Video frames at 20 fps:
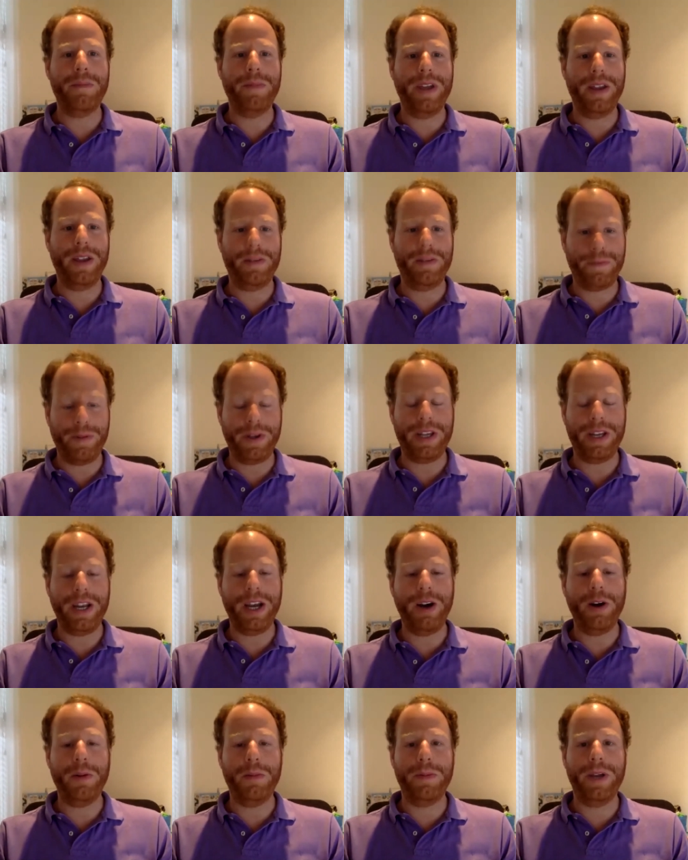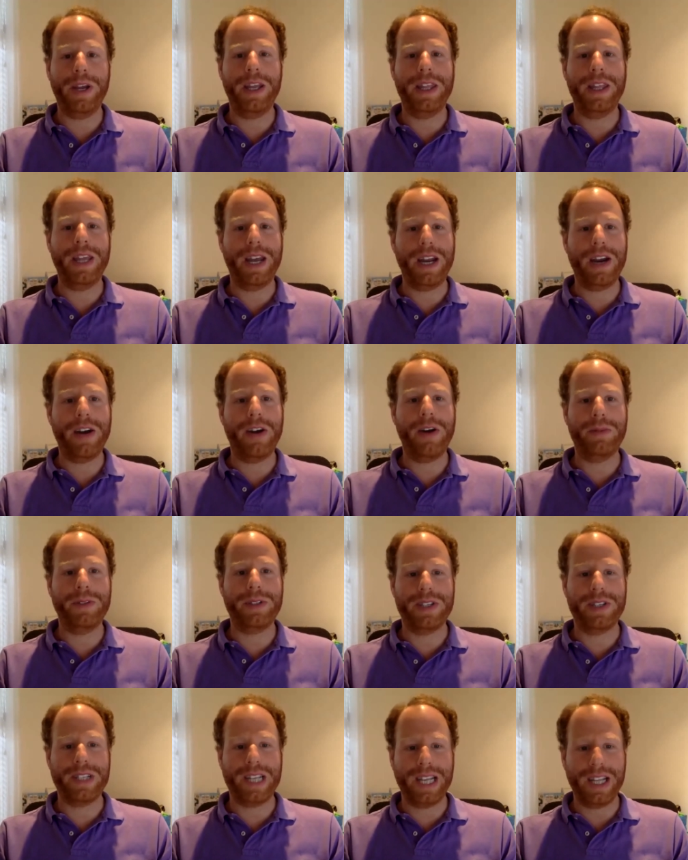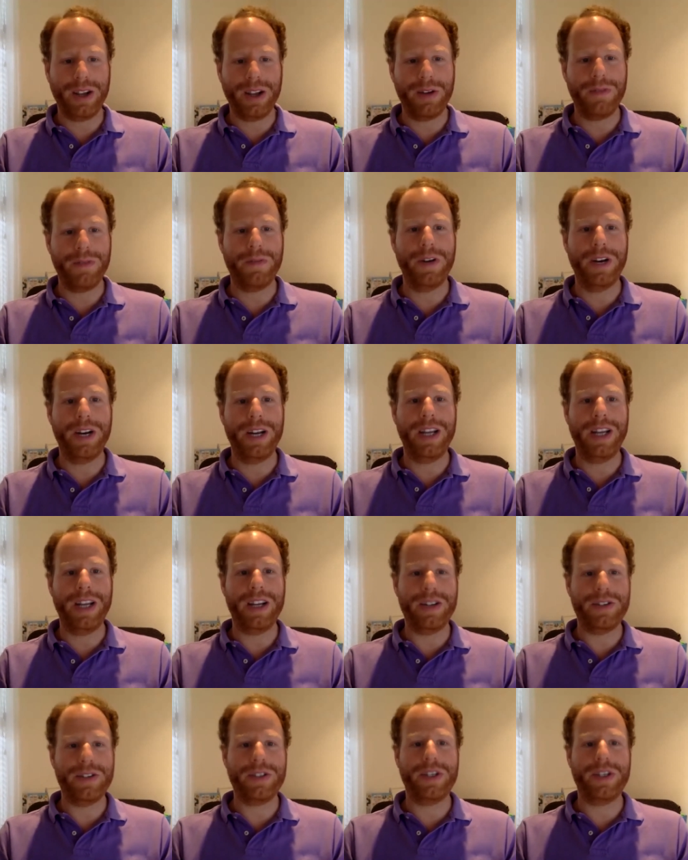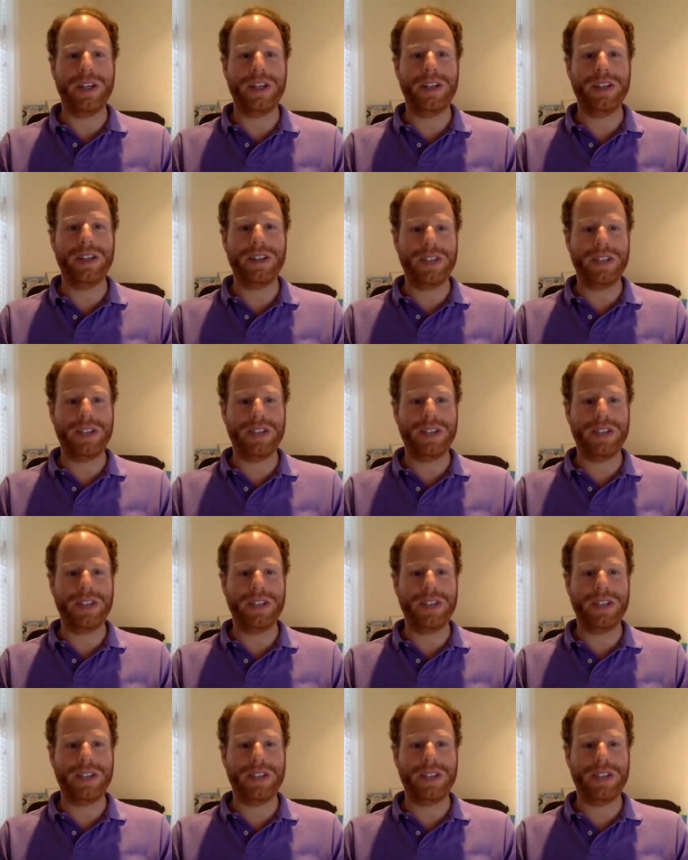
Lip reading: if we can help in that area, because there's a lot of really interesting